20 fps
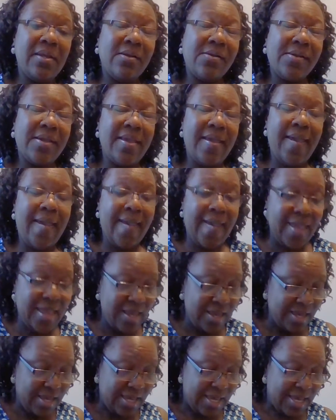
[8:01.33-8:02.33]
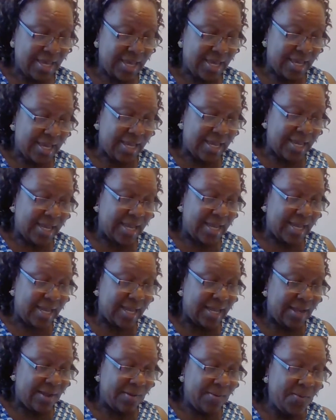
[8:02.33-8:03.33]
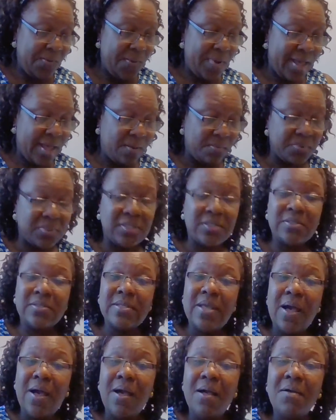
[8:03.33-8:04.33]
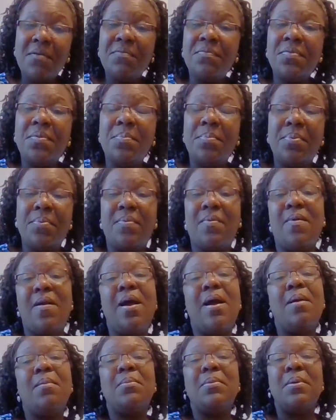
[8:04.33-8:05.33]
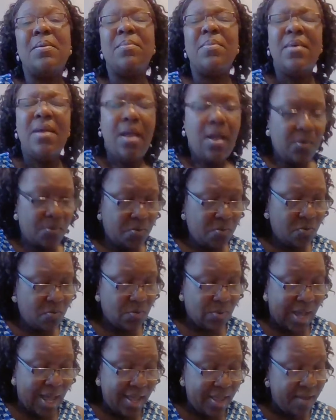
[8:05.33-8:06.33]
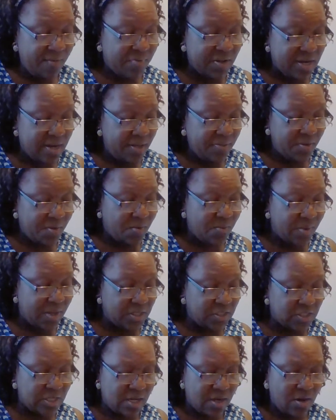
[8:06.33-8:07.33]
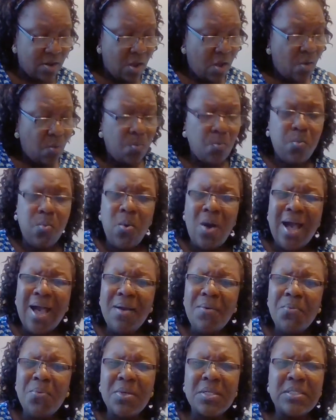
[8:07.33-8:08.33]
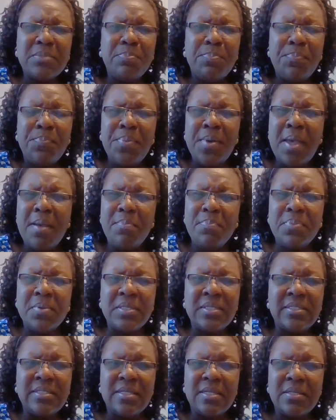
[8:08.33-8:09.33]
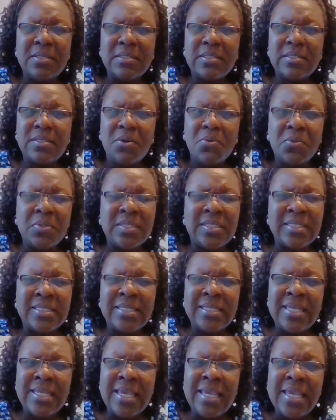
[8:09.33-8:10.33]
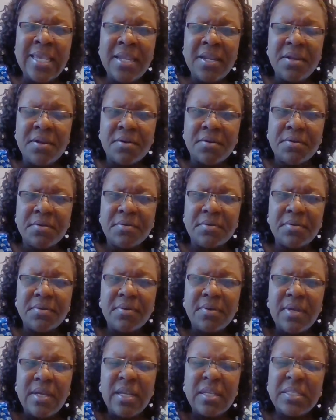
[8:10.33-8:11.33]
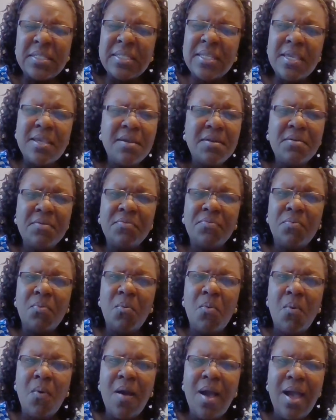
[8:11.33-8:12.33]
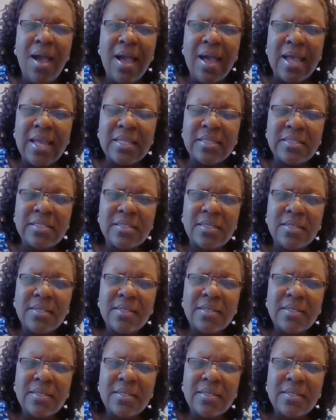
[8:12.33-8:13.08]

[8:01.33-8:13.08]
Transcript: Okay. Who helped solve the problem? Oh, I have another question. Why was Pepperton so scared? Scared of what?